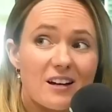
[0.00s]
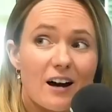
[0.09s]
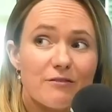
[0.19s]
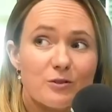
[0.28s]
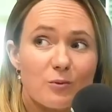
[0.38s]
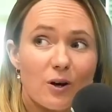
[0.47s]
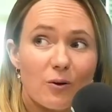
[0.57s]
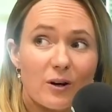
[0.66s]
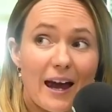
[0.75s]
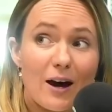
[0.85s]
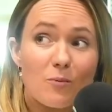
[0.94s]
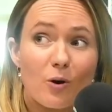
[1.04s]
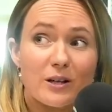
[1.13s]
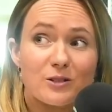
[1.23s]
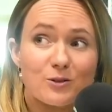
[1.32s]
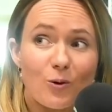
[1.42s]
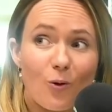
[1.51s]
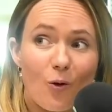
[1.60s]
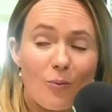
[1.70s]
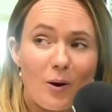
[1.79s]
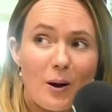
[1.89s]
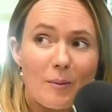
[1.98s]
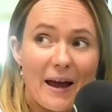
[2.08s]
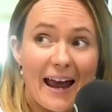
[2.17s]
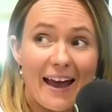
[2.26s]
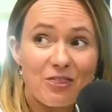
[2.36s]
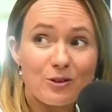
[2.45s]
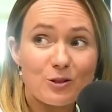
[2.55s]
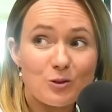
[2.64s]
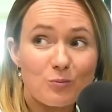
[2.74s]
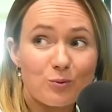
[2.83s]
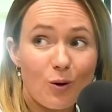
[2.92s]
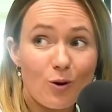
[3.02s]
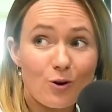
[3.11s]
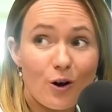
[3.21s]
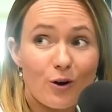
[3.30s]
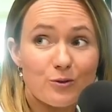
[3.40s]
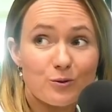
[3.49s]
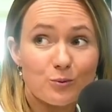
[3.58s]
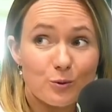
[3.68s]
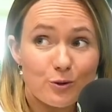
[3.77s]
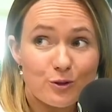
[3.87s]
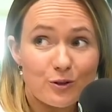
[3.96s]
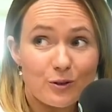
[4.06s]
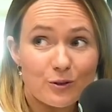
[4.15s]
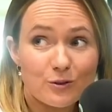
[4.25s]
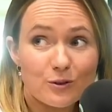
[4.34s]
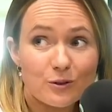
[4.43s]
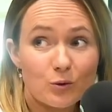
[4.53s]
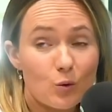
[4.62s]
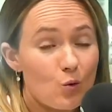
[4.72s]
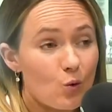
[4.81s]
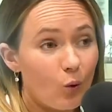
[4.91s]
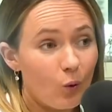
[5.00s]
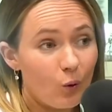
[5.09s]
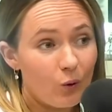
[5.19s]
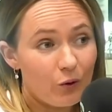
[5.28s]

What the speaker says: tough as well. Cowboys, Storm, Panthers, Broncos, Roosters. Ooh.